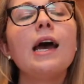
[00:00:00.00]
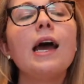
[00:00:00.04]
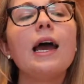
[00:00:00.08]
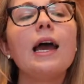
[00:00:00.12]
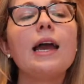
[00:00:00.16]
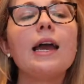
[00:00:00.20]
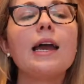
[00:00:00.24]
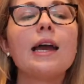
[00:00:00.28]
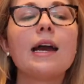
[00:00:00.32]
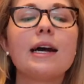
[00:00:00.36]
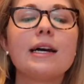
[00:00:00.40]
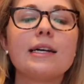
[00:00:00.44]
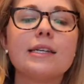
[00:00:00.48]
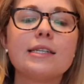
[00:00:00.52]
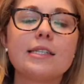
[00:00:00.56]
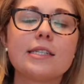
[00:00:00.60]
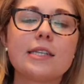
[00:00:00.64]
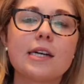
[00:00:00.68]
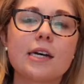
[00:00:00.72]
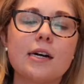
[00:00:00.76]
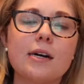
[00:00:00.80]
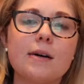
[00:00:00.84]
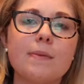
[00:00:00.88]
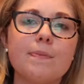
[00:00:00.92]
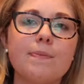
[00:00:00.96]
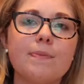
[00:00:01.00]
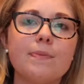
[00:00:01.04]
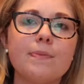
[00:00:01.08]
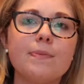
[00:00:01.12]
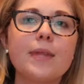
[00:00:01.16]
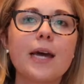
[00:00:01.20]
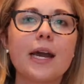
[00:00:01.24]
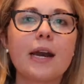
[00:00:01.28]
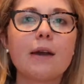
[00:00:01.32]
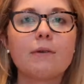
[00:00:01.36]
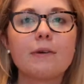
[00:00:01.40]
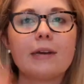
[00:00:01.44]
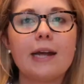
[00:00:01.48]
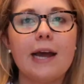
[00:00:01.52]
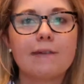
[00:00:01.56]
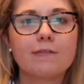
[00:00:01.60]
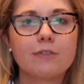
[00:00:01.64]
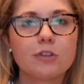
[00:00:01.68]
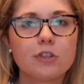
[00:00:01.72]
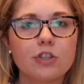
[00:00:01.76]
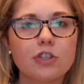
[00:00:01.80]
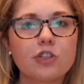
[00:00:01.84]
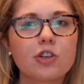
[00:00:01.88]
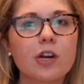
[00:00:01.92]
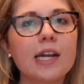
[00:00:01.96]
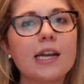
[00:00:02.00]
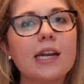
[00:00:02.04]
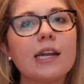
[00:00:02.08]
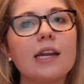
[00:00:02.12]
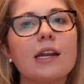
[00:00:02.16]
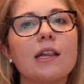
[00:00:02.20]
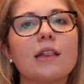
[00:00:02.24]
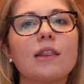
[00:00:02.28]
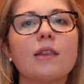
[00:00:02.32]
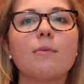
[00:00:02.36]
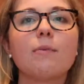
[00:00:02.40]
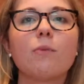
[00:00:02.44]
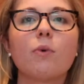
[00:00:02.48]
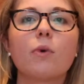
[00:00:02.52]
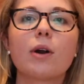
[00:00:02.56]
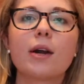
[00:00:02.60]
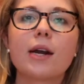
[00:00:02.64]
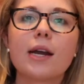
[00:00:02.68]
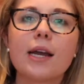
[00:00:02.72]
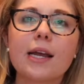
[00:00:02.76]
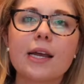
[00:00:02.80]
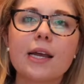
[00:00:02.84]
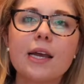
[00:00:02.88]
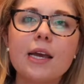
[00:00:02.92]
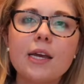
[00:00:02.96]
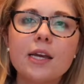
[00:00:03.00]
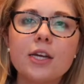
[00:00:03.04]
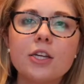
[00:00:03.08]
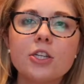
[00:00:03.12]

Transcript: and then I would have to straighten it in the morning.